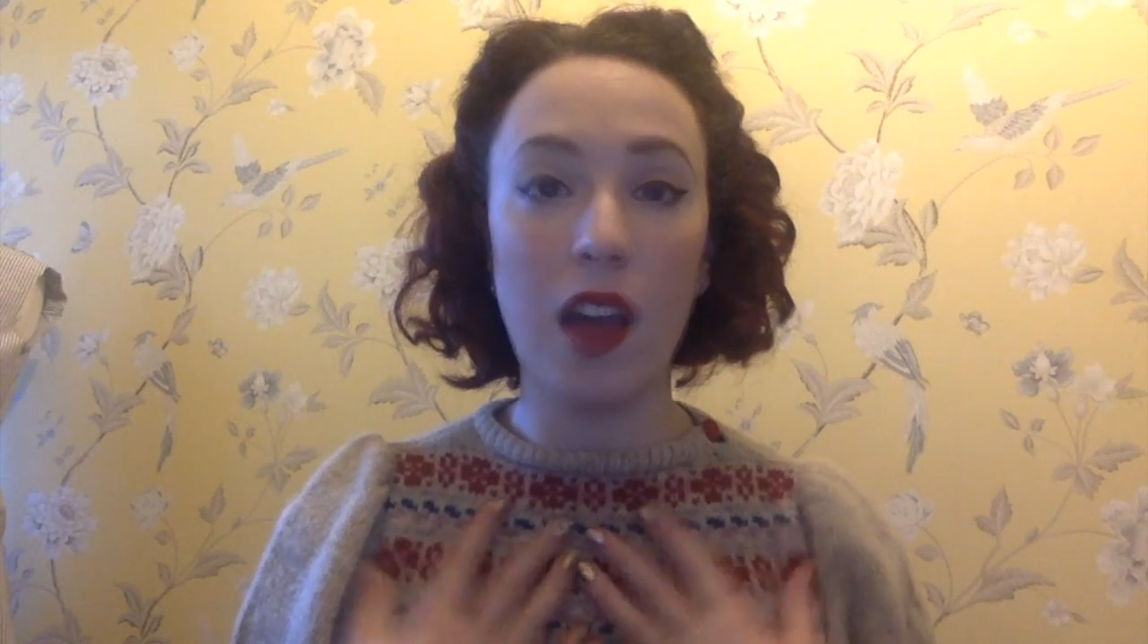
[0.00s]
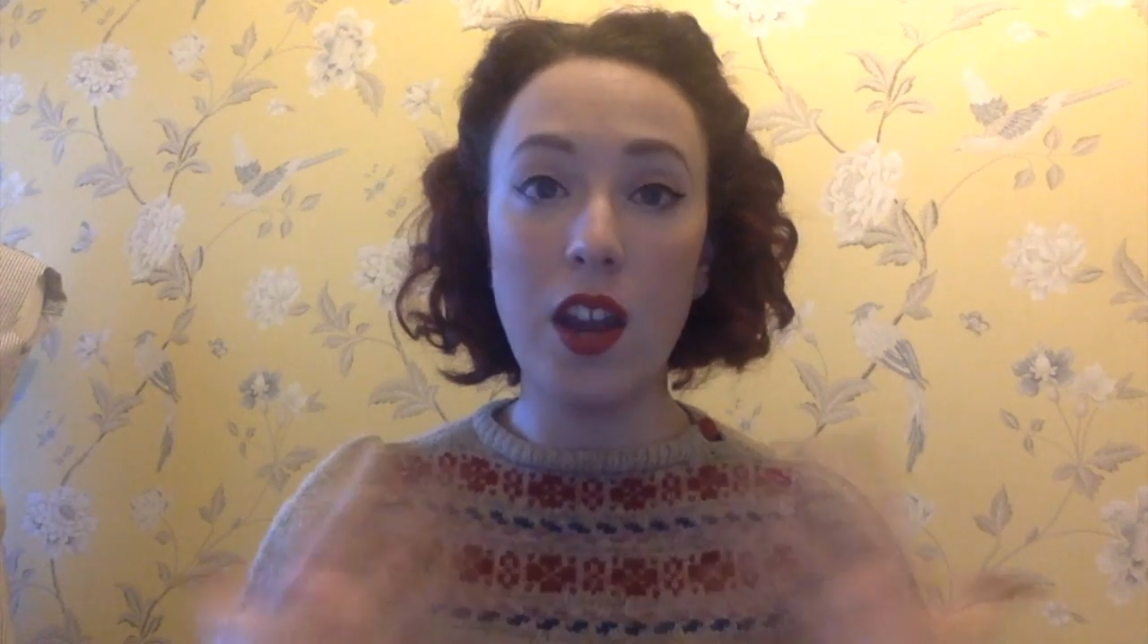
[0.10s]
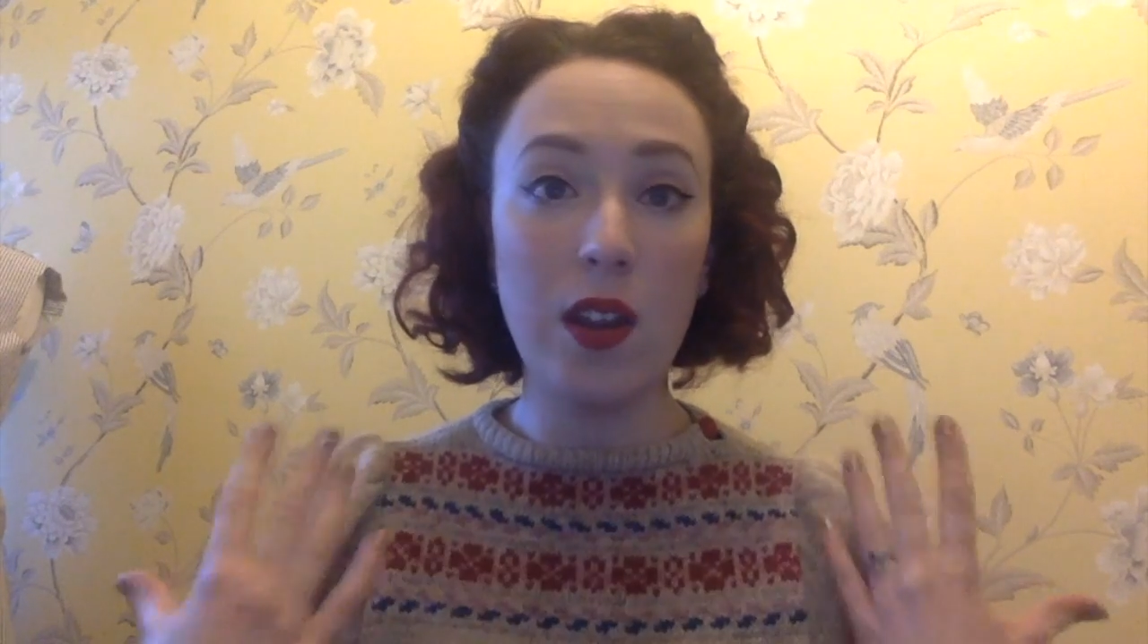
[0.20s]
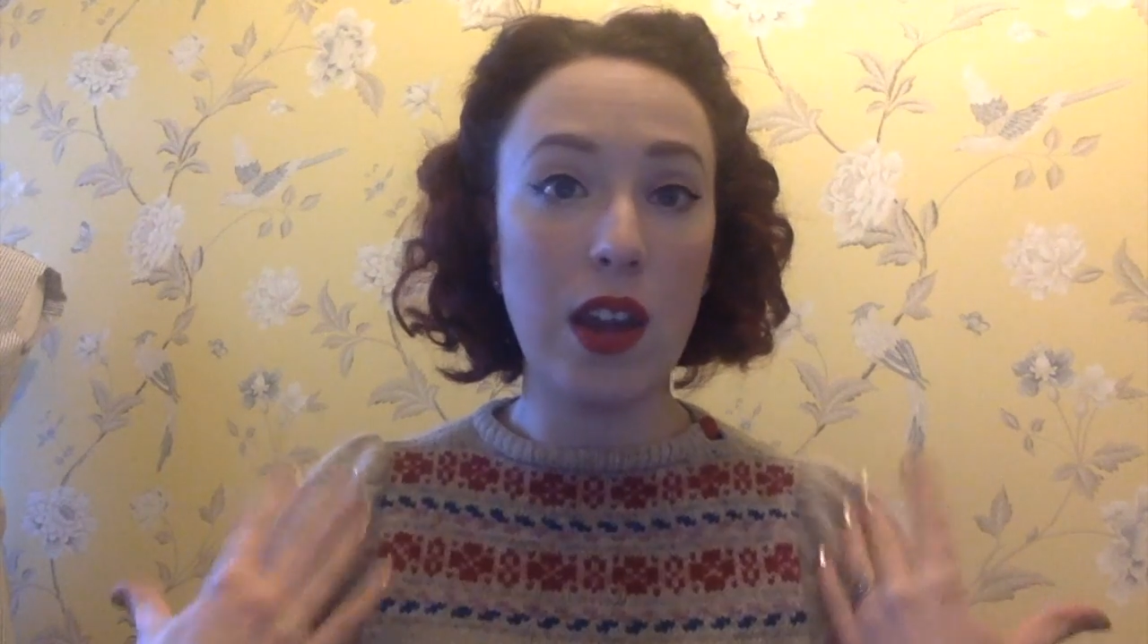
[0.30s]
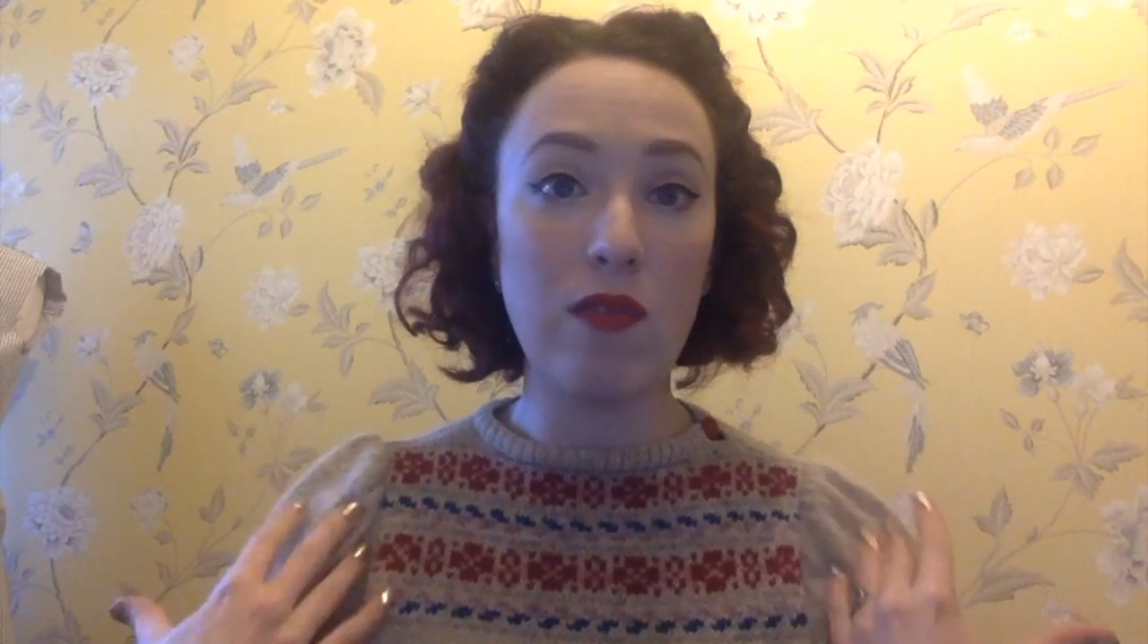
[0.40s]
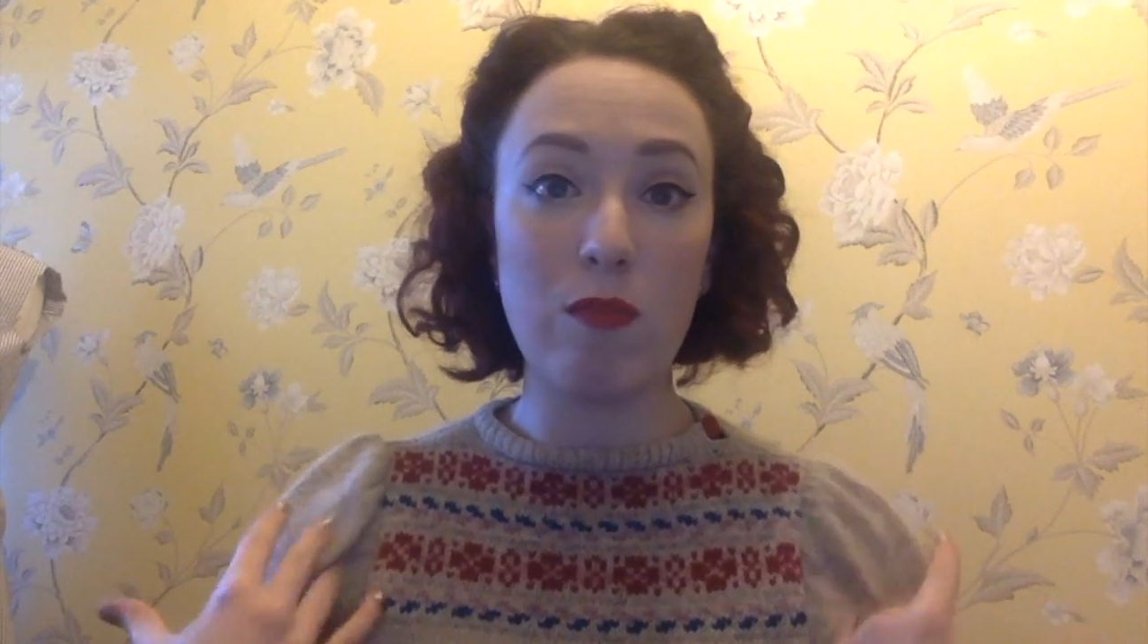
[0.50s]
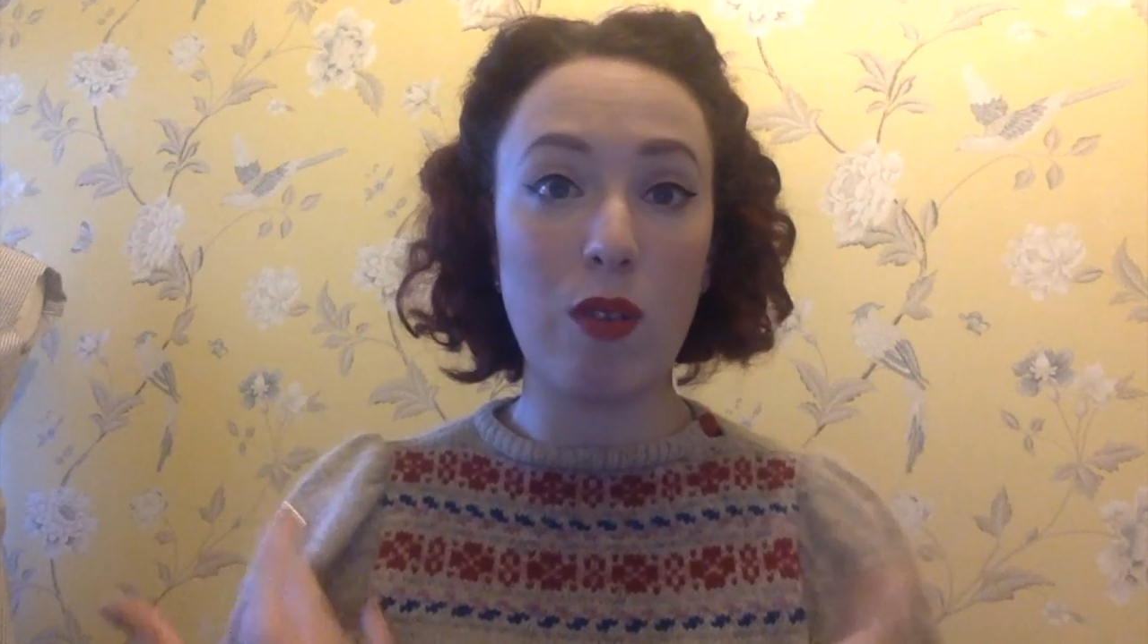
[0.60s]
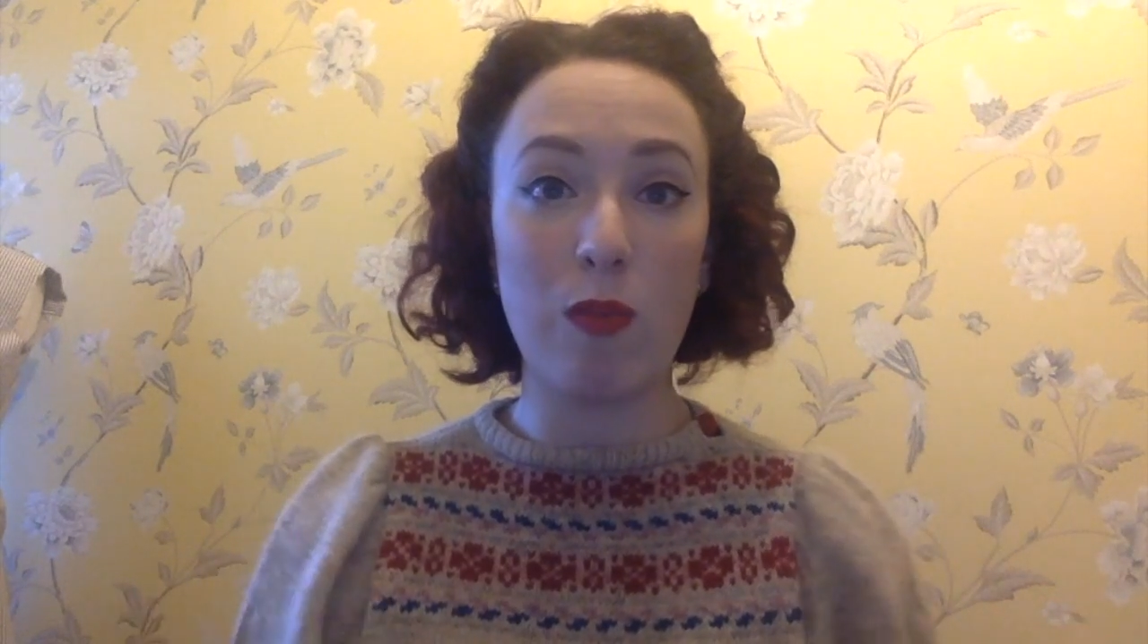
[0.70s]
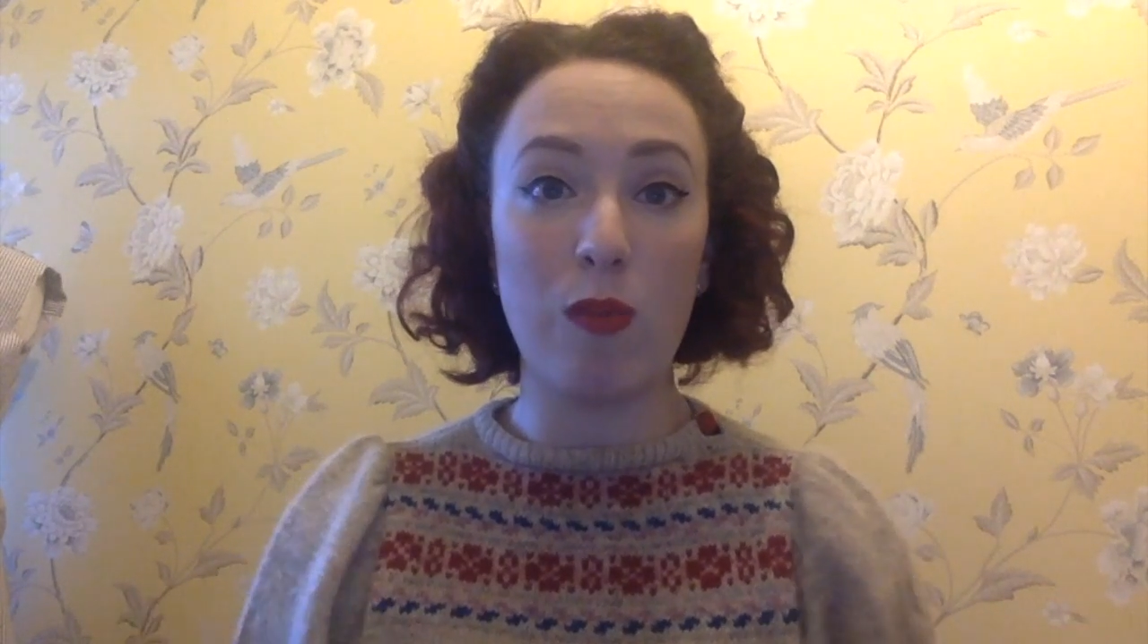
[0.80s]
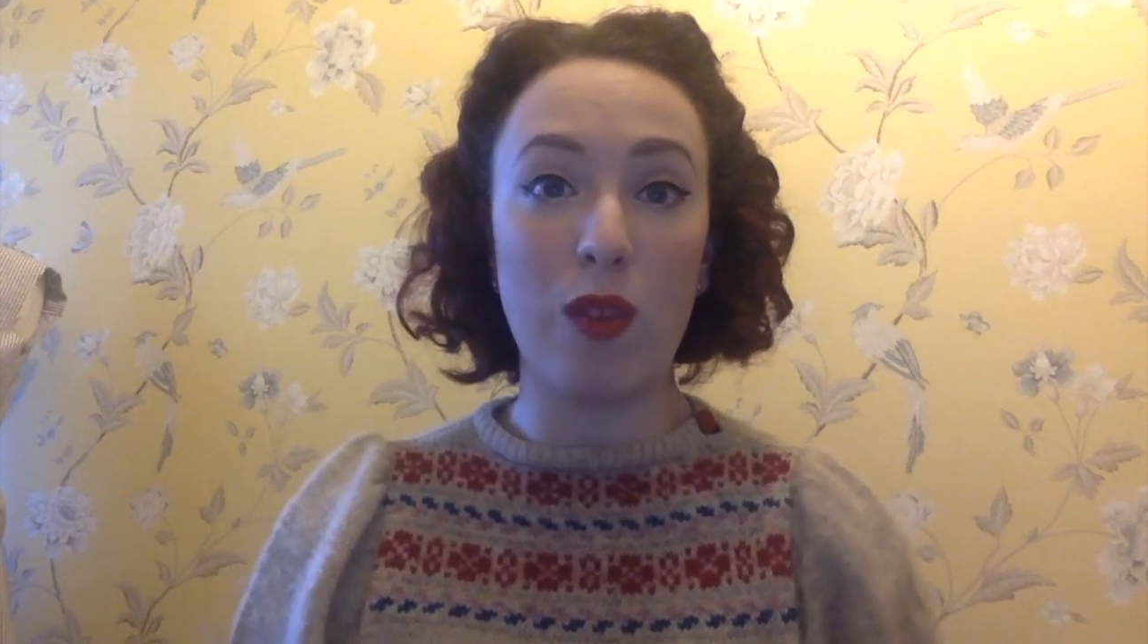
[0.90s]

I don't have a problem